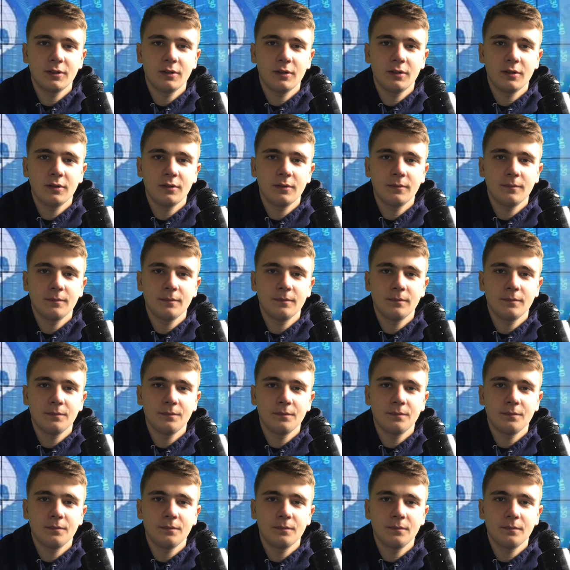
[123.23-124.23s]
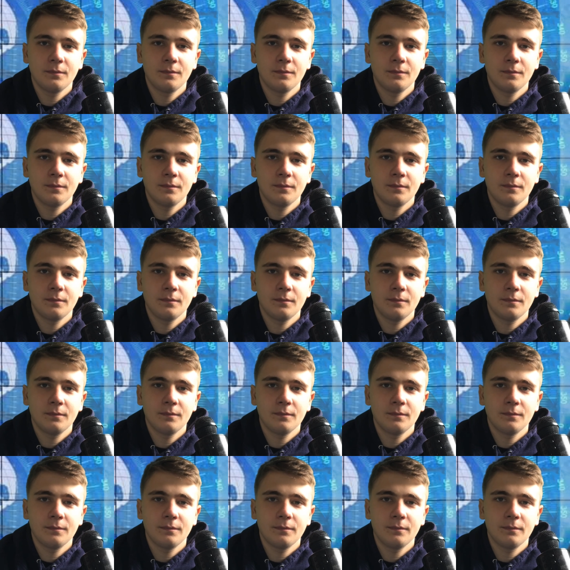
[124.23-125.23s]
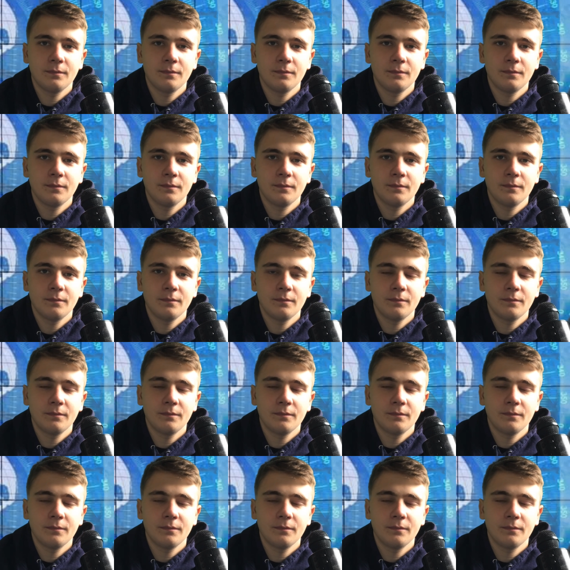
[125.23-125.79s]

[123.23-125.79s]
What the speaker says: [no speech]